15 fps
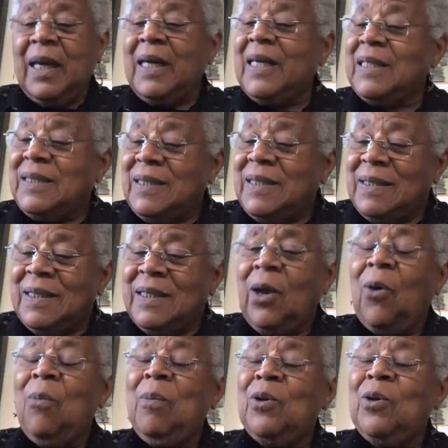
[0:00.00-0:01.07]
it, it
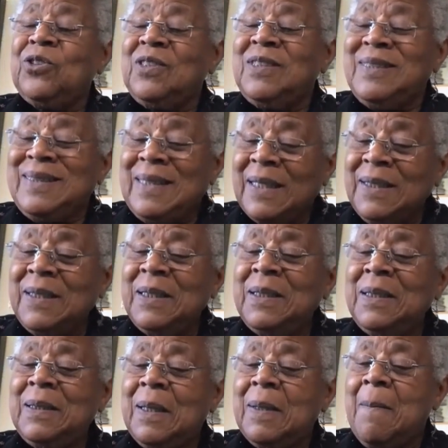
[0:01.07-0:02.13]
almost
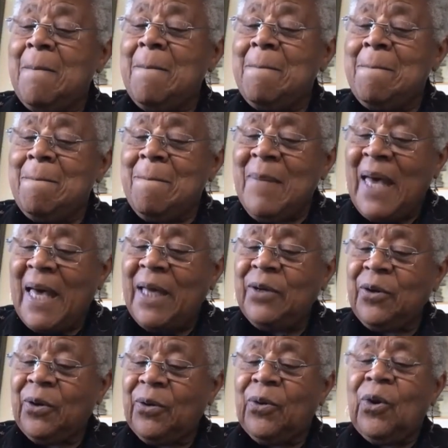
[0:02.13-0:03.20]
doesn't
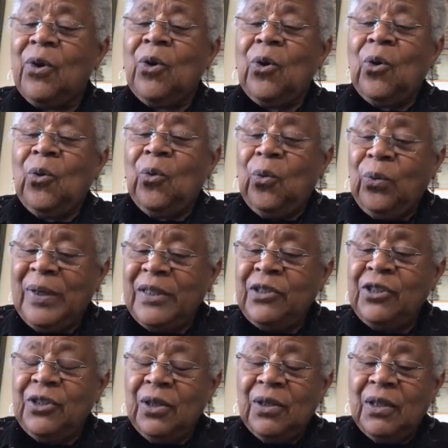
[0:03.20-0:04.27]
matter
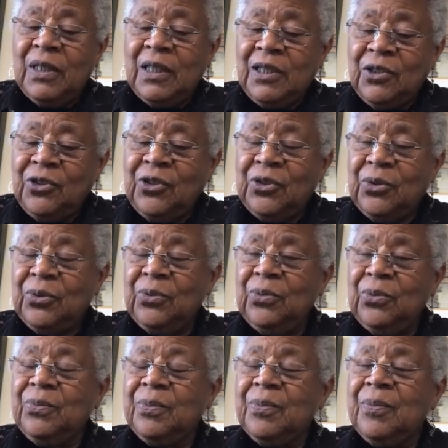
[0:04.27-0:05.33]
which issue
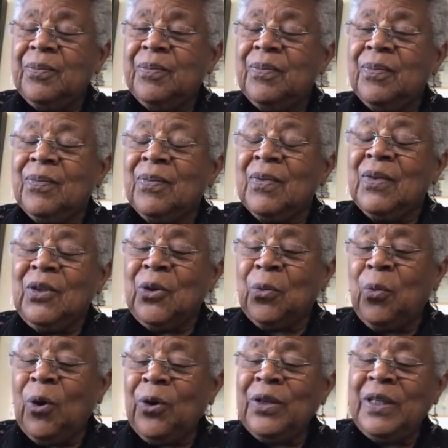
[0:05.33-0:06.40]
you're
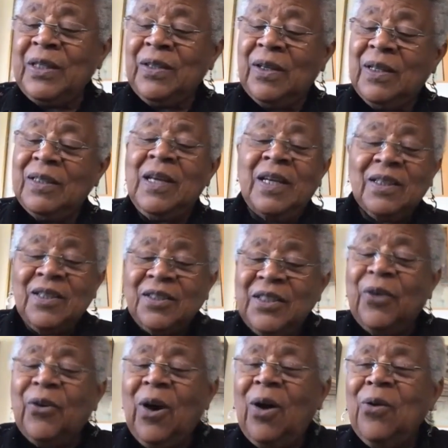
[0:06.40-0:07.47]
working on because
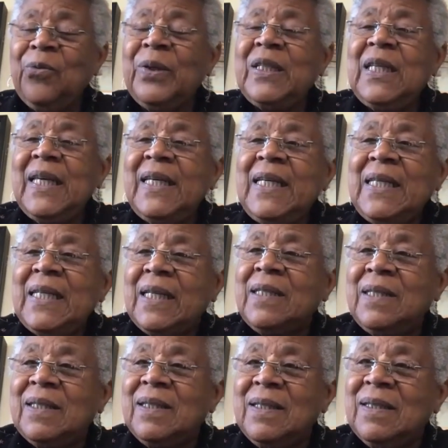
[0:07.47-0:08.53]
they're all
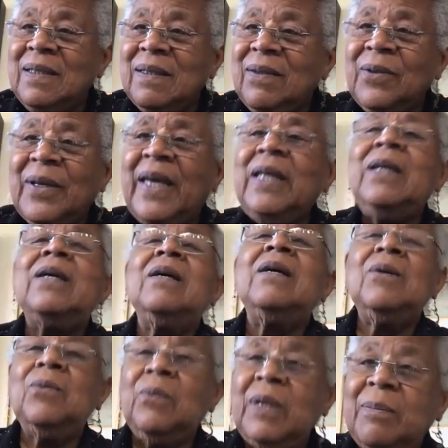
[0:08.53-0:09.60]
related. Okay,
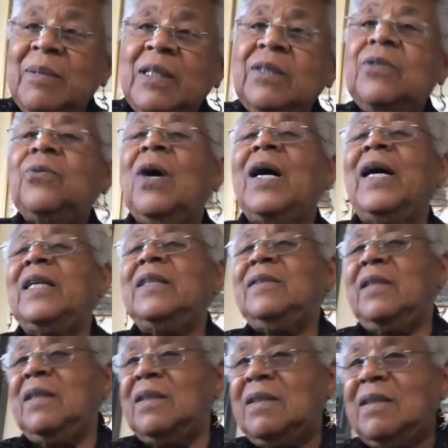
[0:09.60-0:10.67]
women's
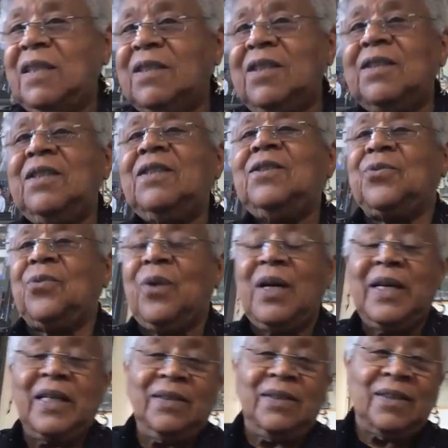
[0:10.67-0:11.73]
rights, indigenous
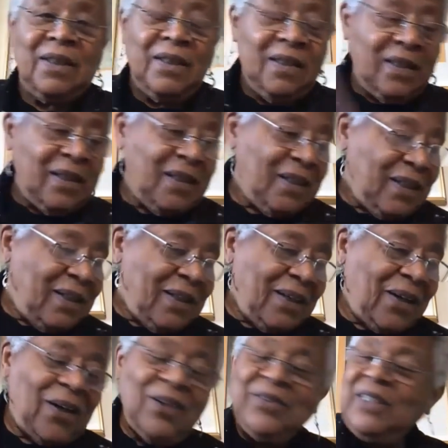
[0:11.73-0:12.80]
rights,
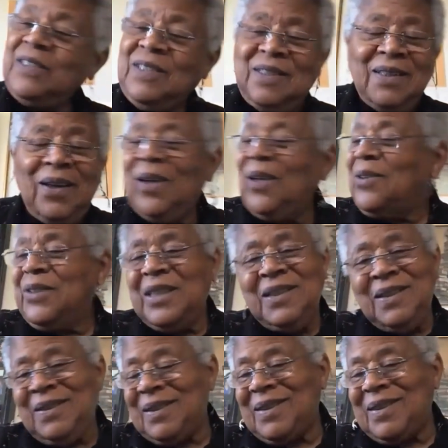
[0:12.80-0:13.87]
all these all
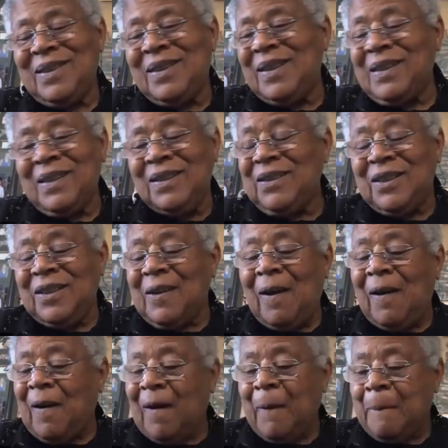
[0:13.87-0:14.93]
these things
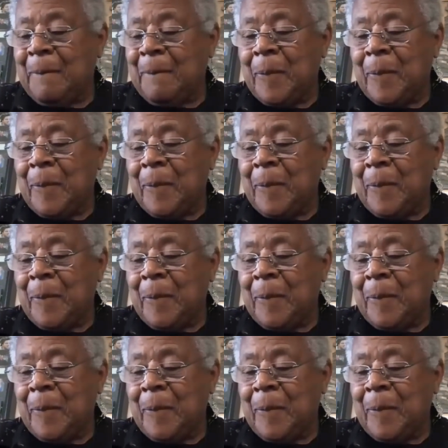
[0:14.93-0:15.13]
are